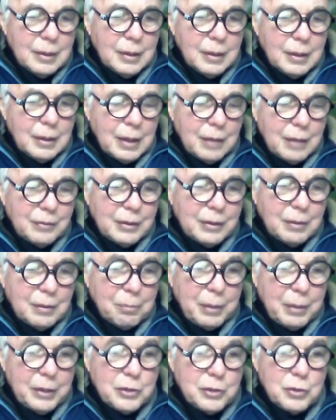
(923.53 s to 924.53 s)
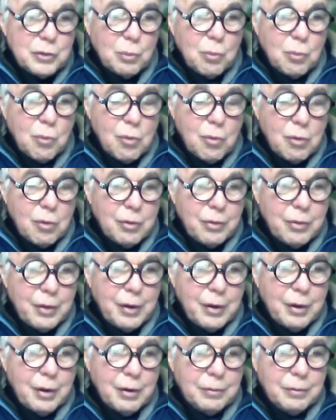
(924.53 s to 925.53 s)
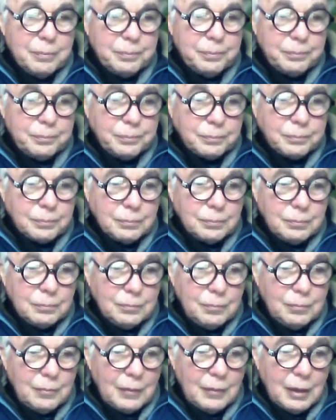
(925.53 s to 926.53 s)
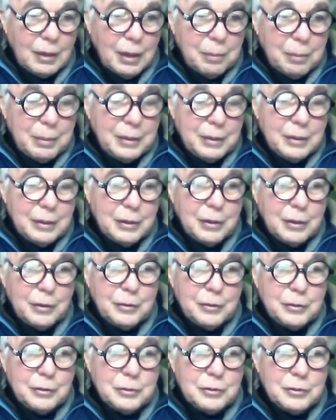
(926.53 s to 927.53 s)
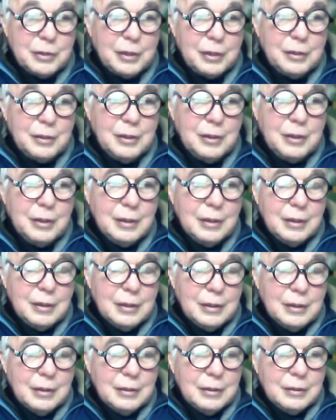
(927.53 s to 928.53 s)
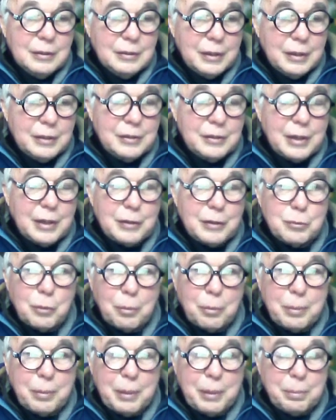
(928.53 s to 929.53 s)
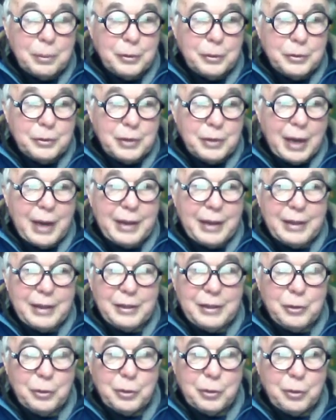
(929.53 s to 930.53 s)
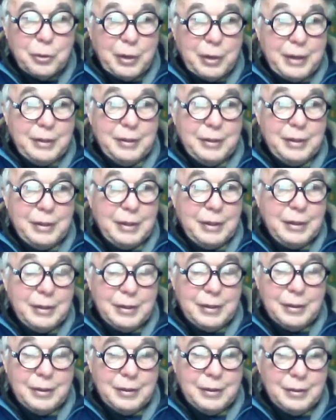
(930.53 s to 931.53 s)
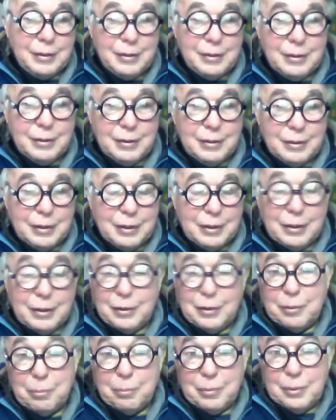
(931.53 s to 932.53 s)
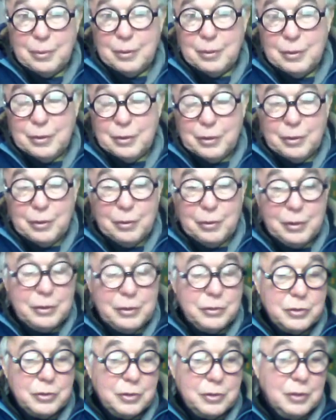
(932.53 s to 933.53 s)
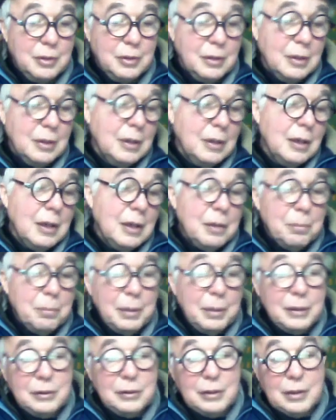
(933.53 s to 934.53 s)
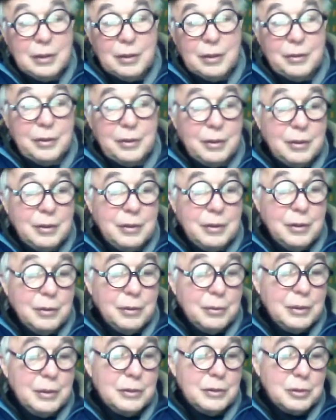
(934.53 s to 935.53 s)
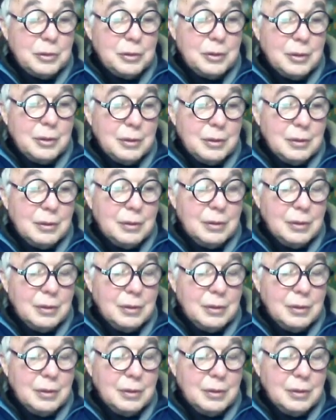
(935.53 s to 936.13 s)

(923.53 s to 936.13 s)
having a major war there. I mean, you know, there's 10, 10 times more people are dying in Ukraine than in, than in the Near East. But, you know, the Near East, uh,